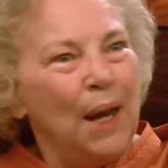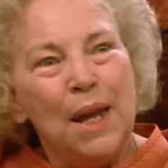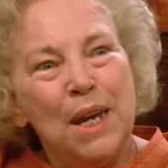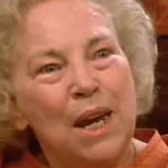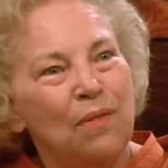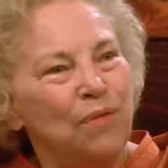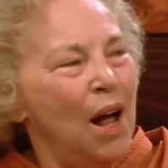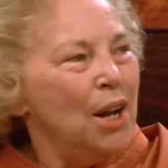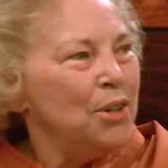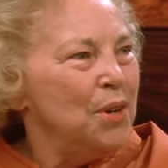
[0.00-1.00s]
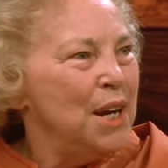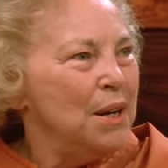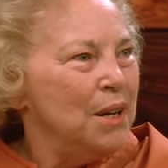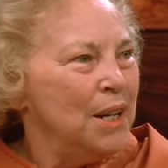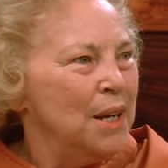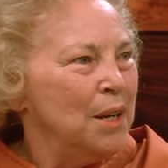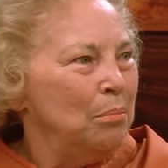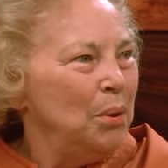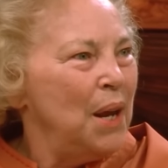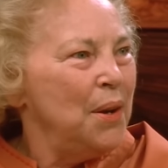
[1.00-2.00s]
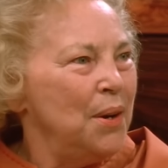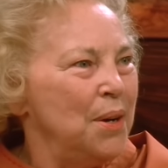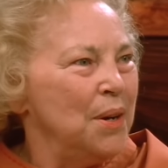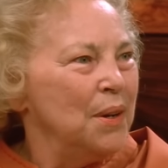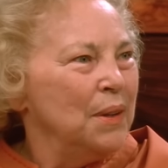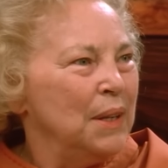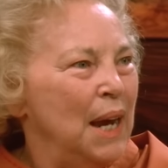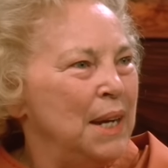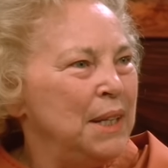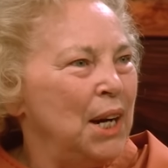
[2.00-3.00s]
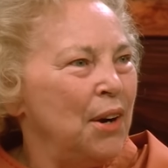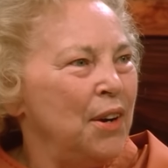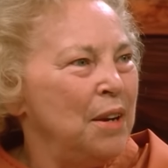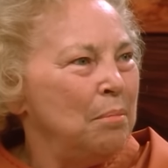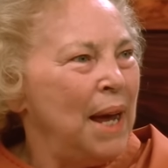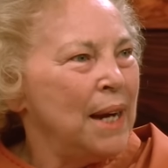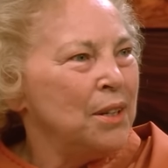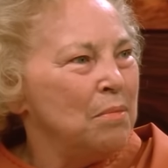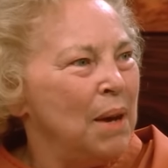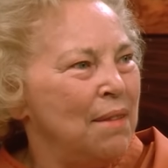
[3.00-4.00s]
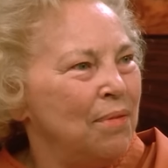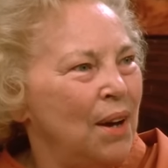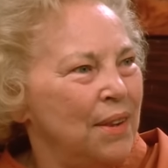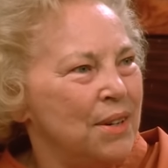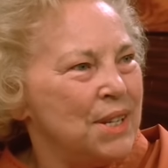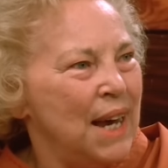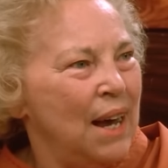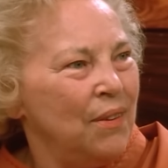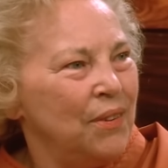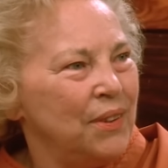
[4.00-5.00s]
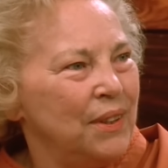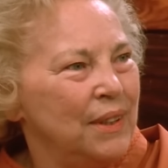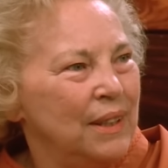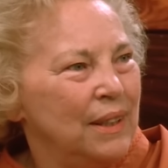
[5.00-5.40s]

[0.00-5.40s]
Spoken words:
any faltering brother and carry him back to my father's house.